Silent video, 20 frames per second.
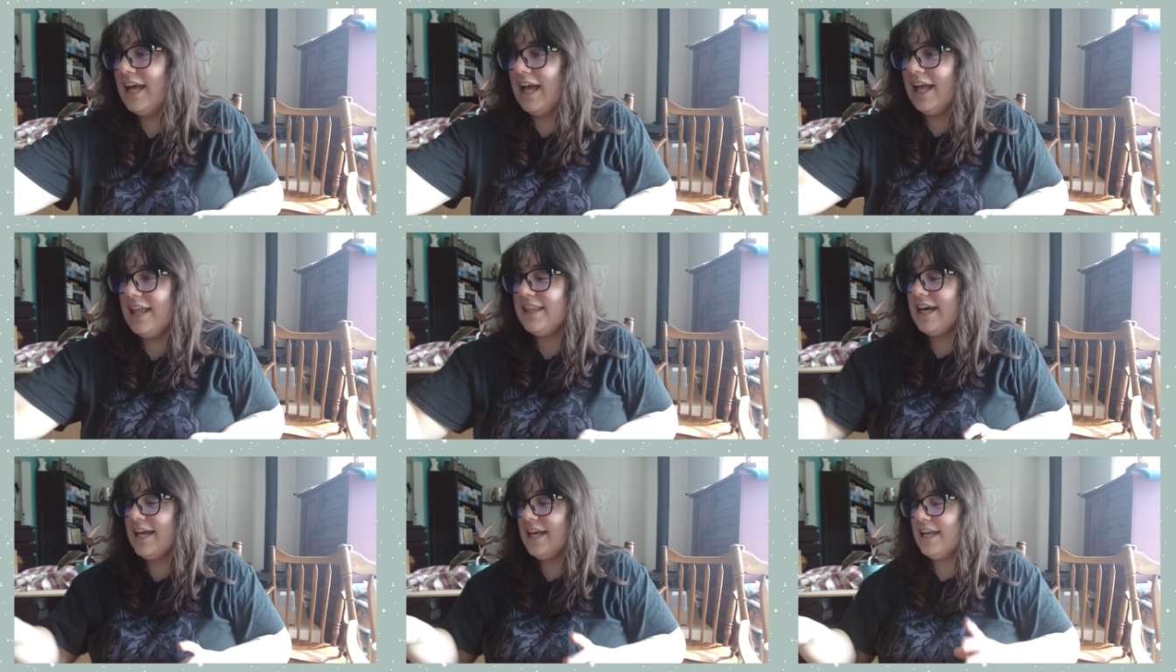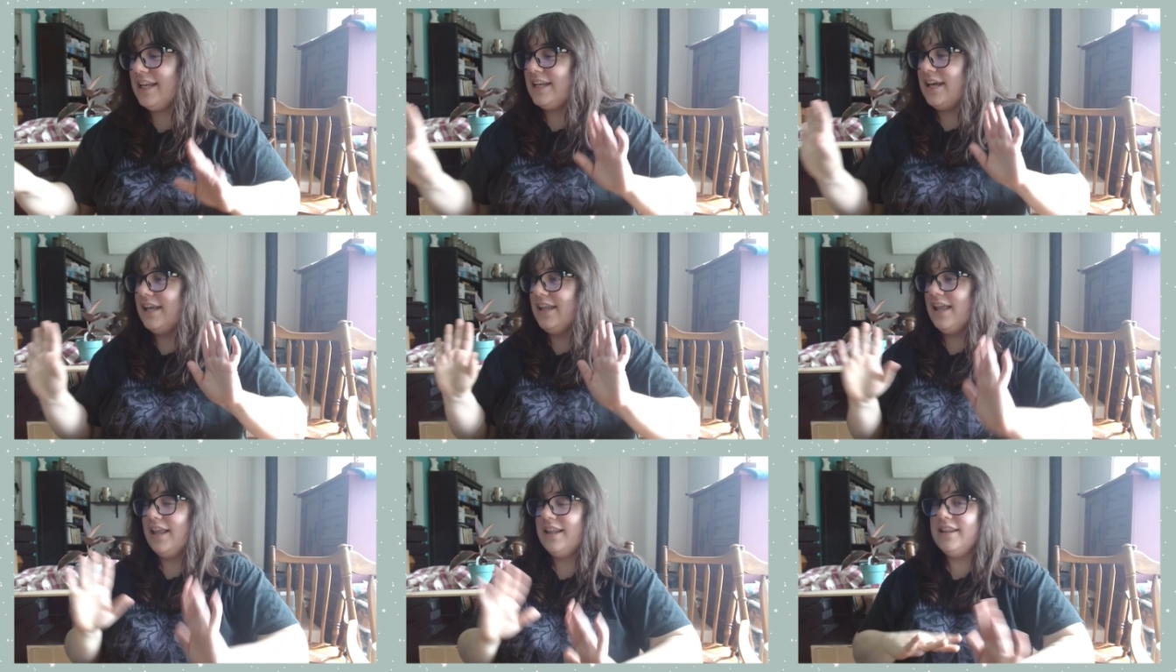And then,
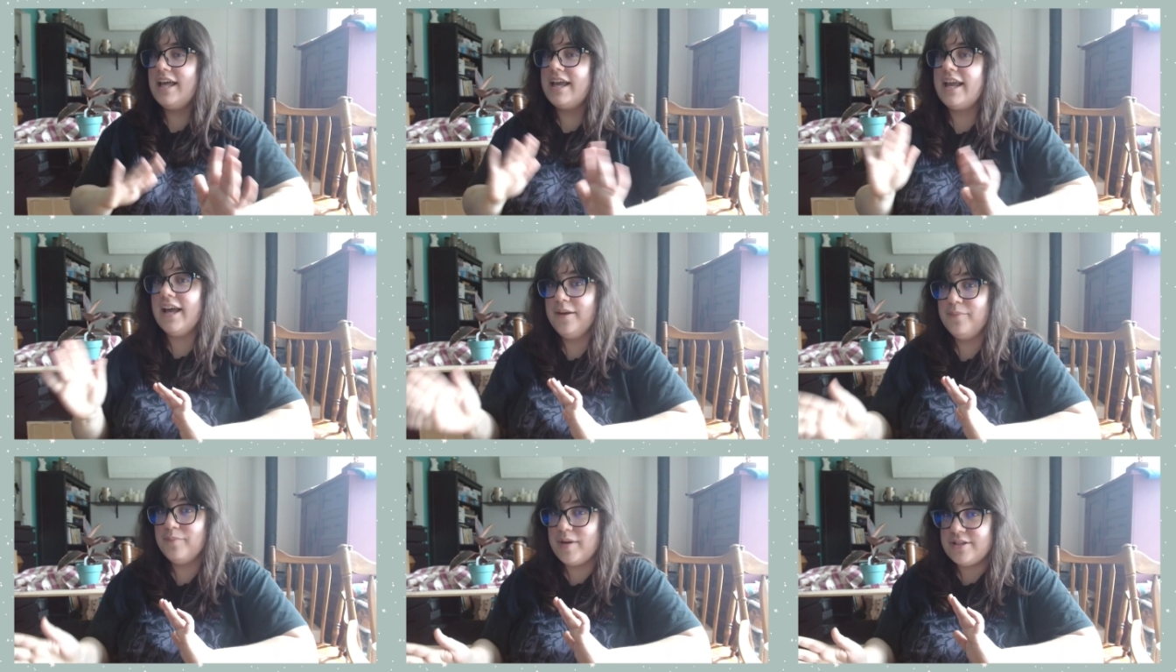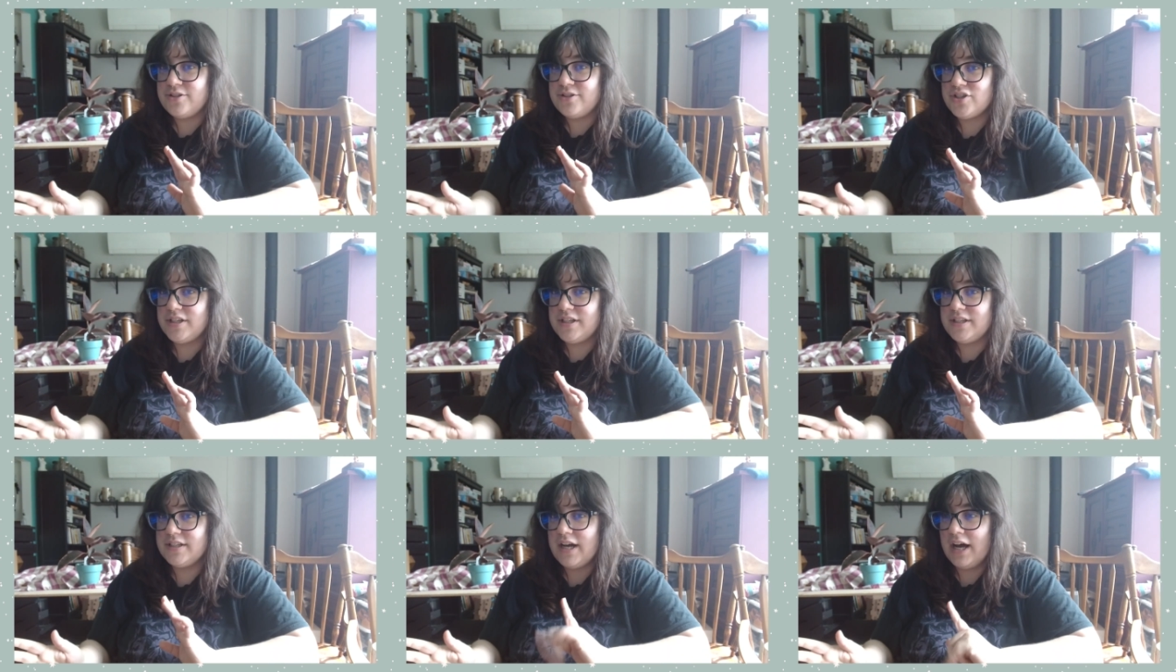like I
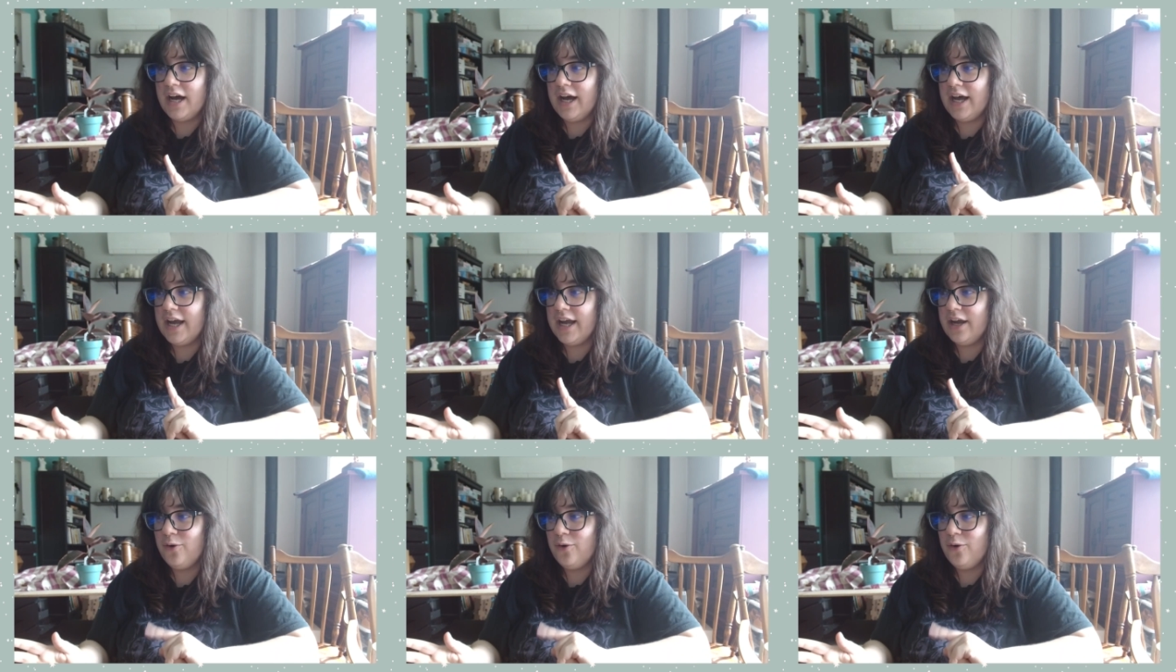mentioned, I